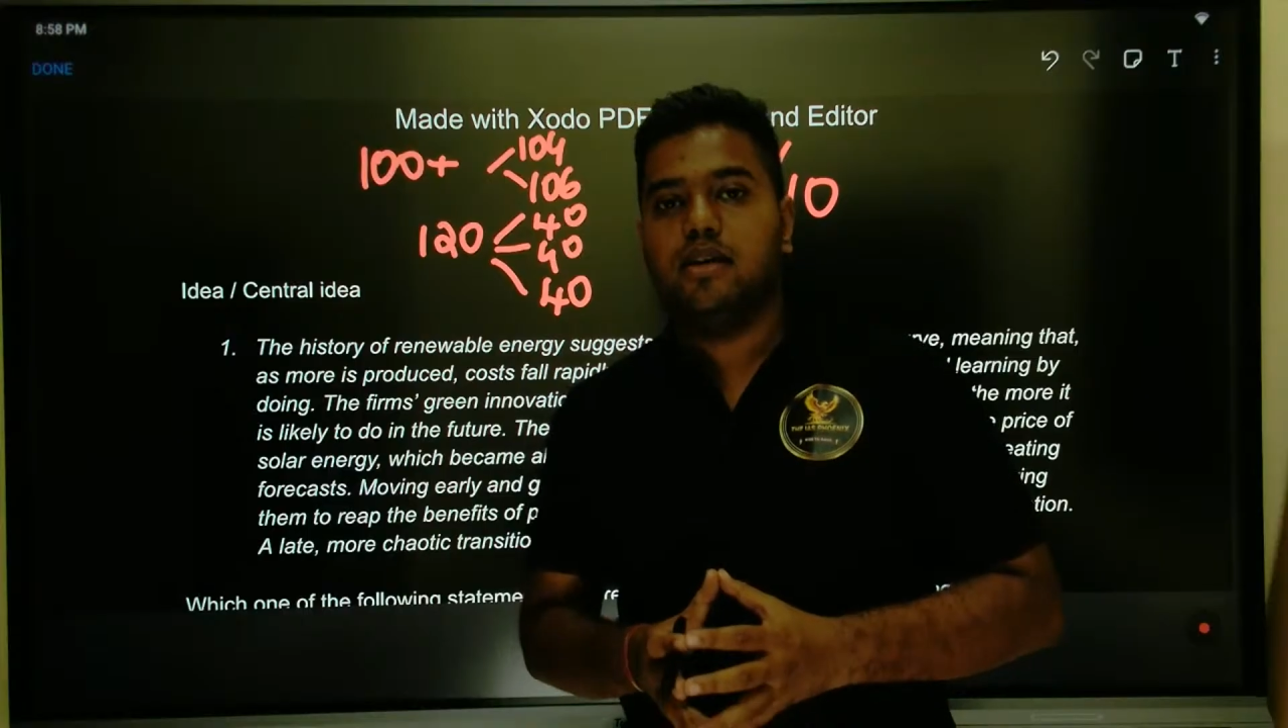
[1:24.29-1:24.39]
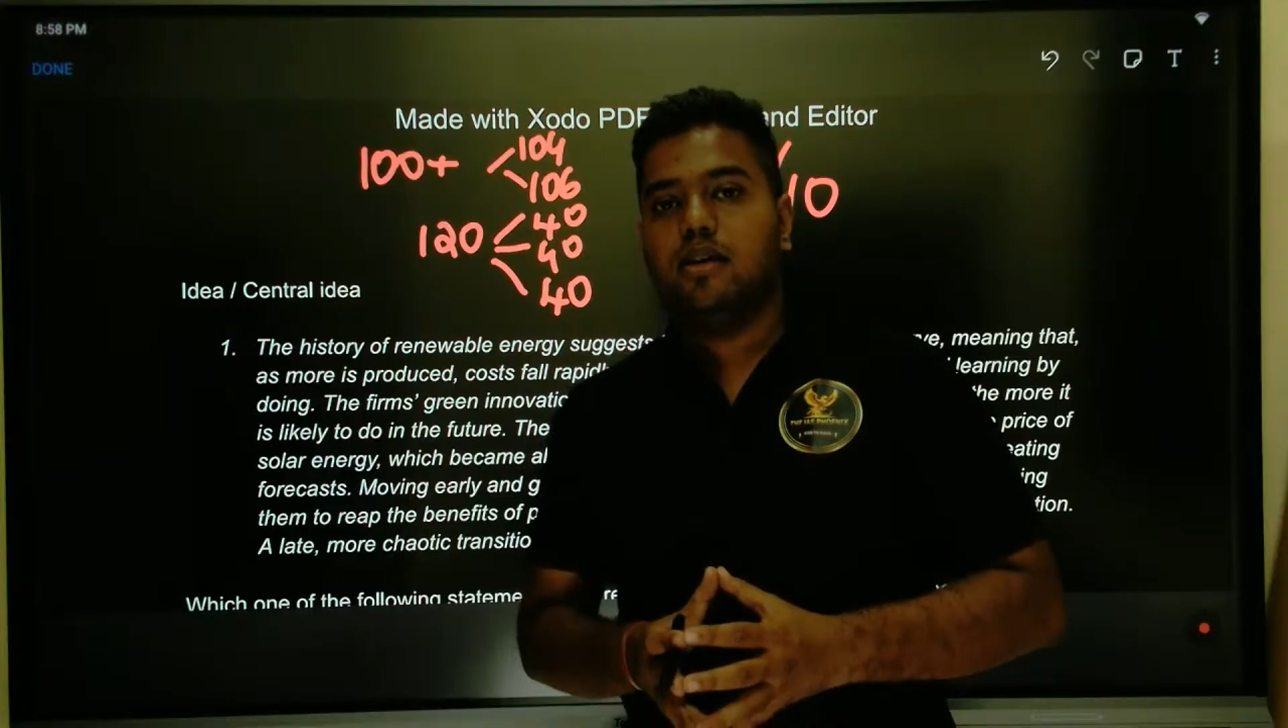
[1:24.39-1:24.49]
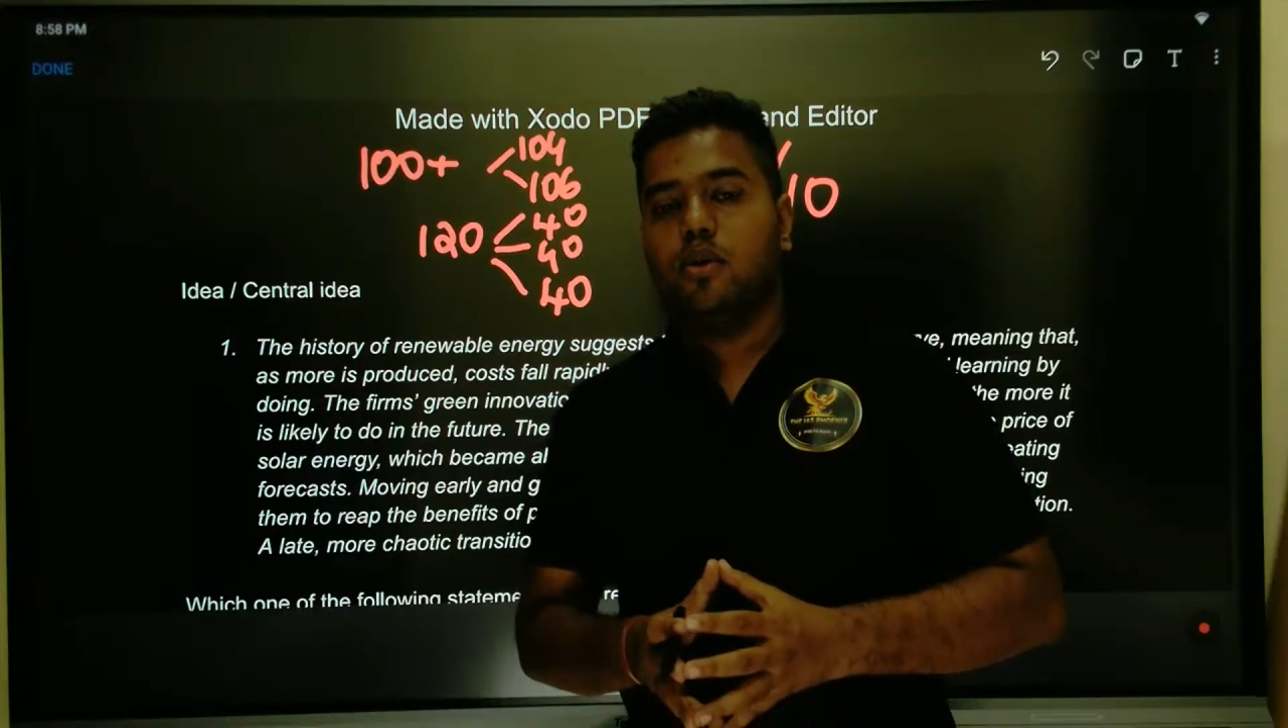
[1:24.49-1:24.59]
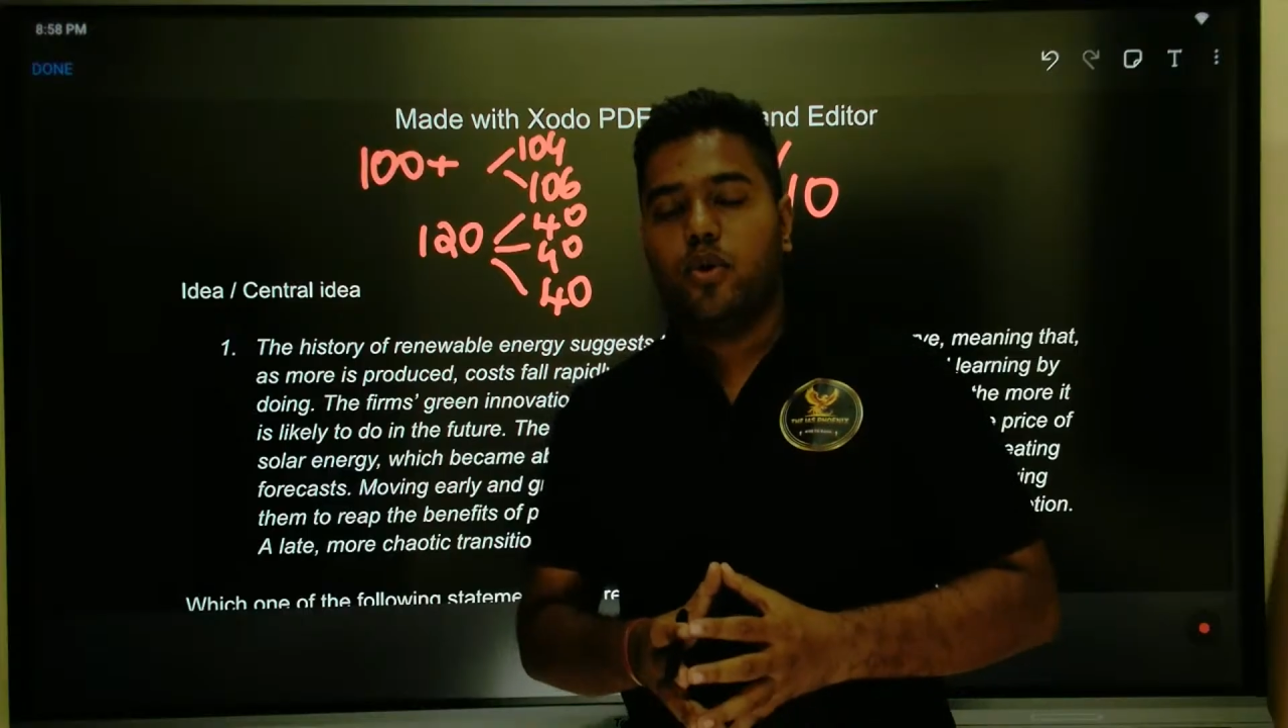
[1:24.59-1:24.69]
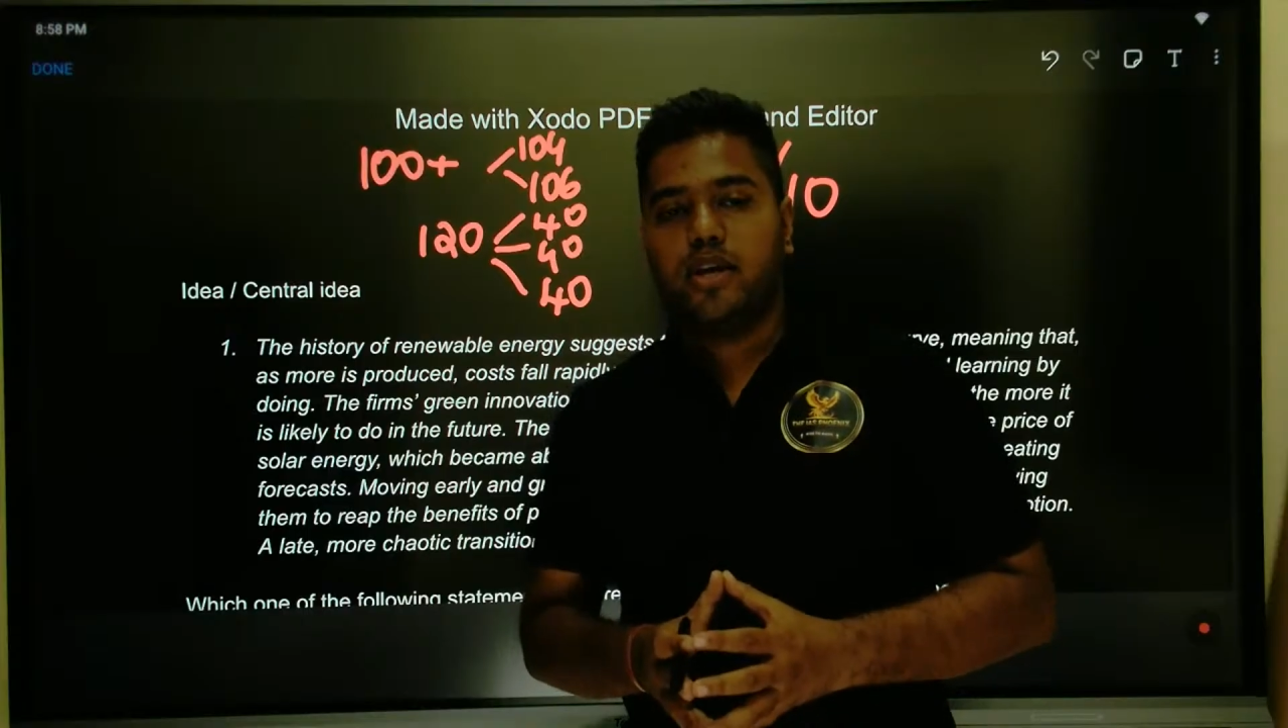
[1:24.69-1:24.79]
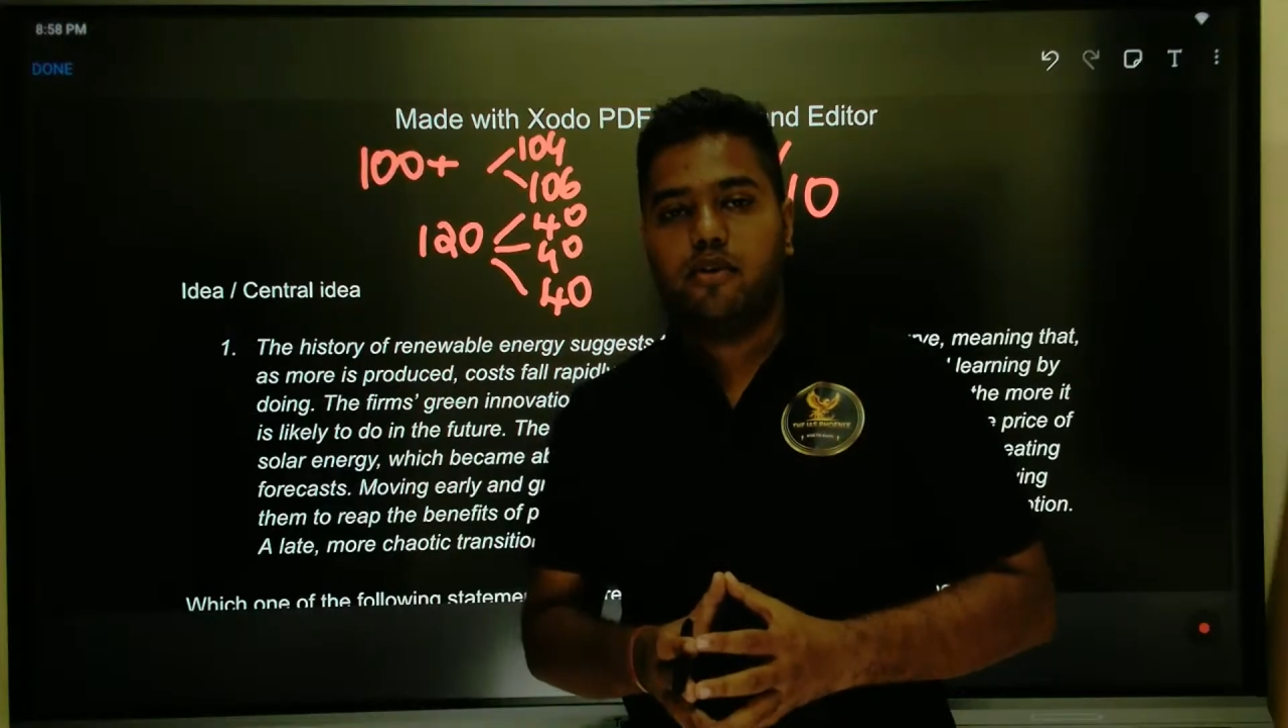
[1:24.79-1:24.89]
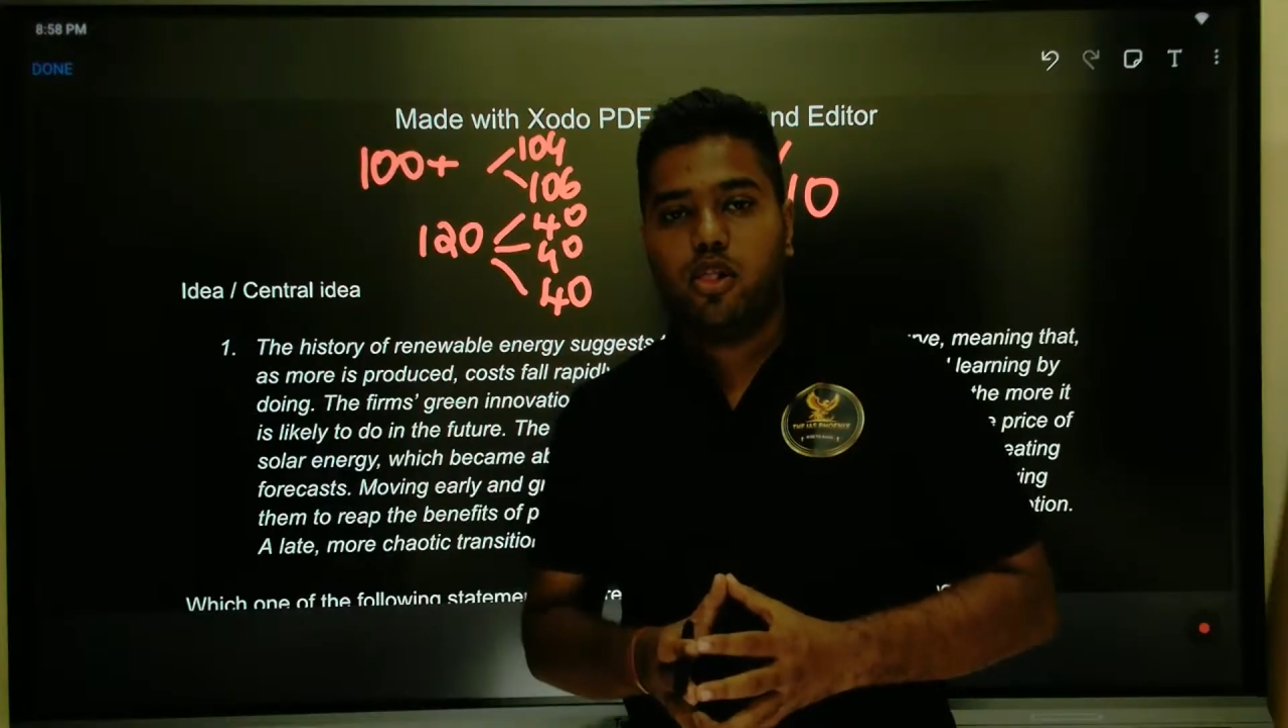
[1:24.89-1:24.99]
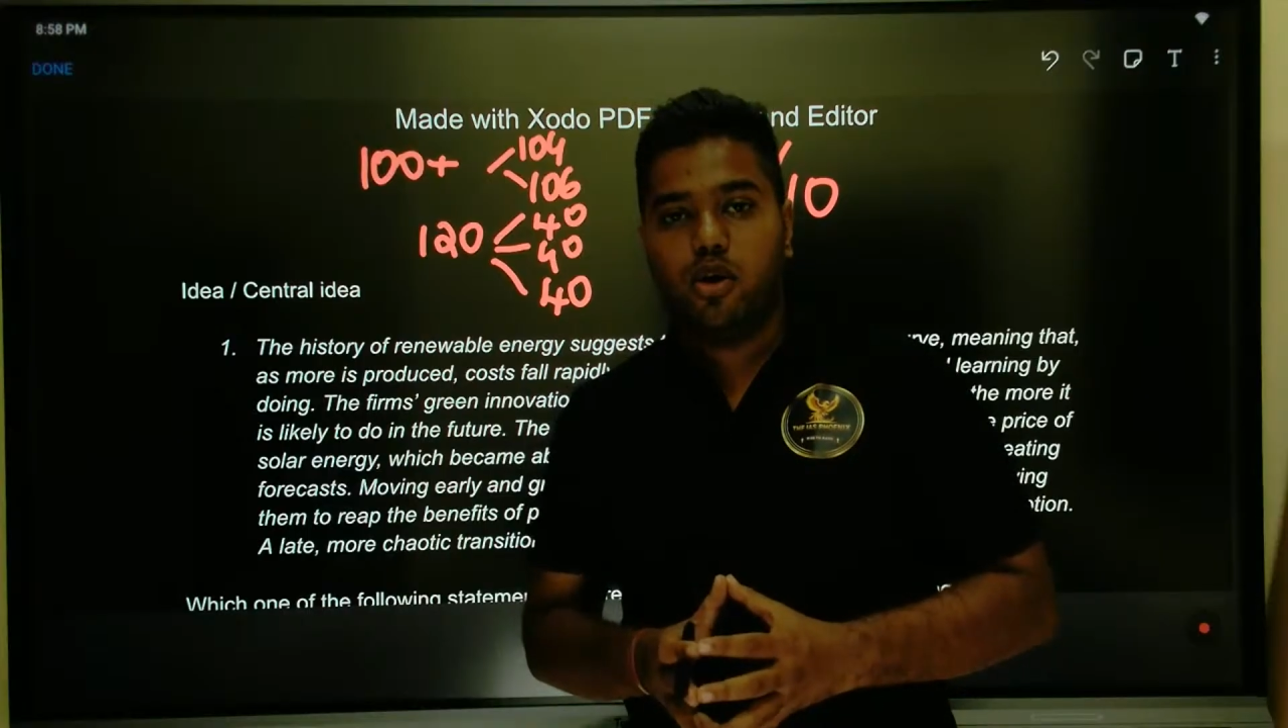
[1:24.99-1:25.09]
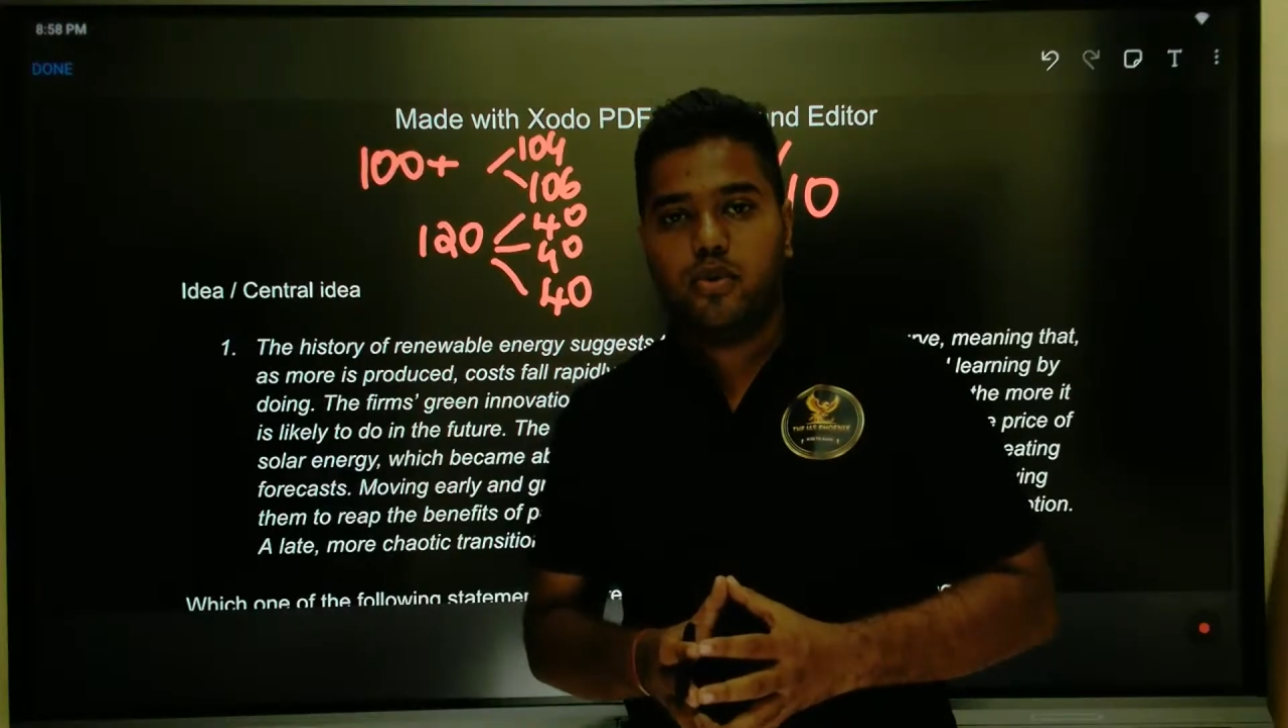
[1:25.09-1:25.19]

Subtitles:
going along